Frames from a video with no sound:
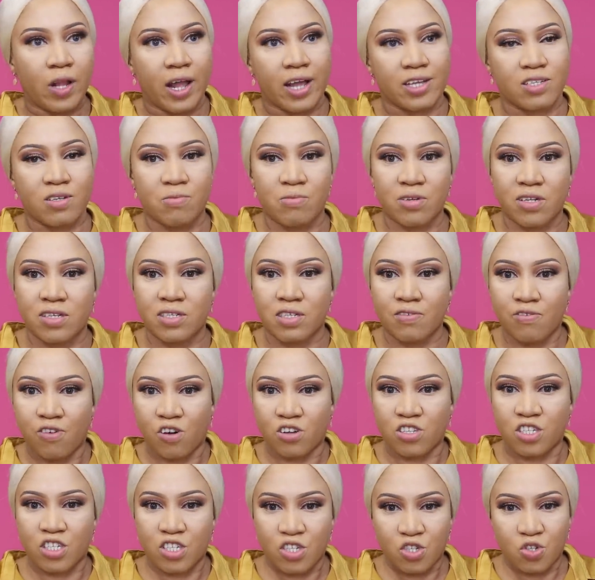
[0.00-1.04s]
Like somebody is
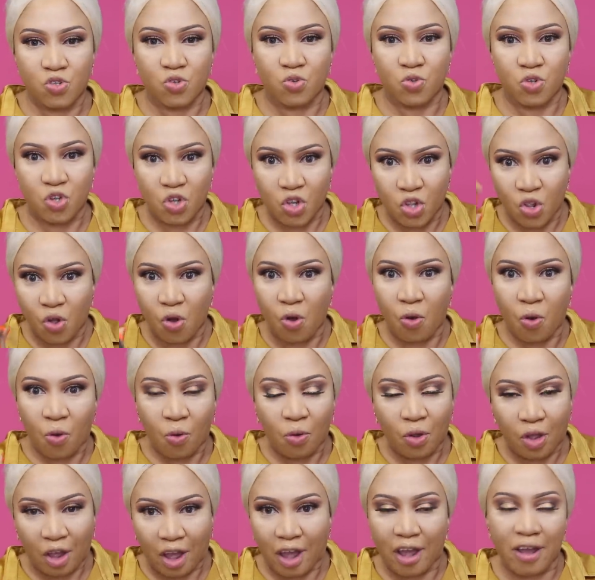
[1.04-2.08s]
forcing you, you know.
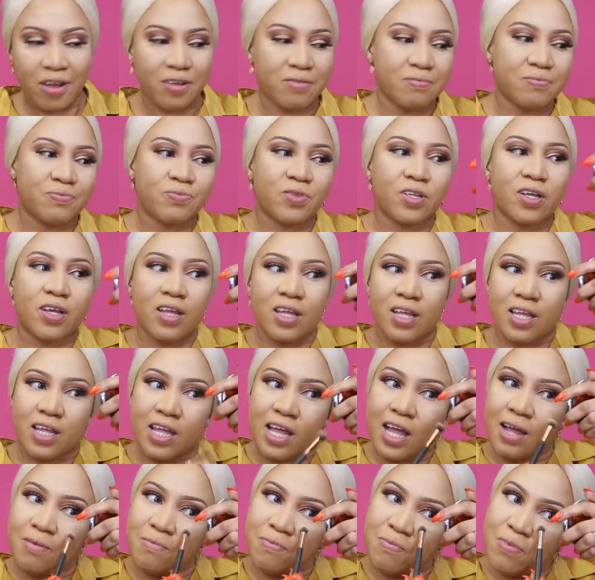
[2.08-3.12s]

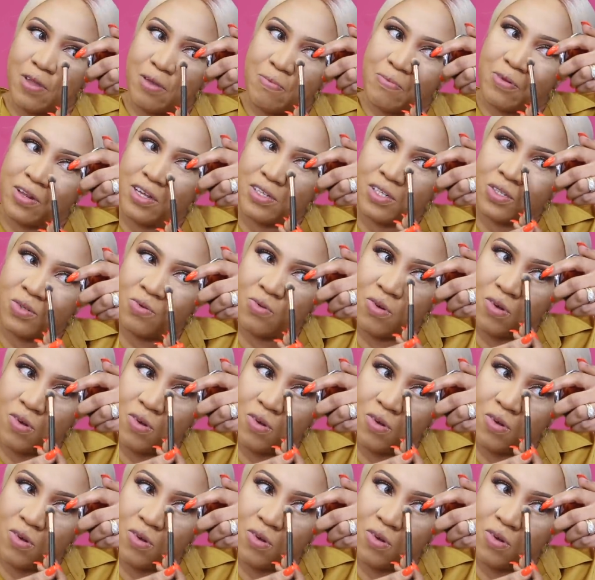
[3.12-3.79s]
Yeah. And people as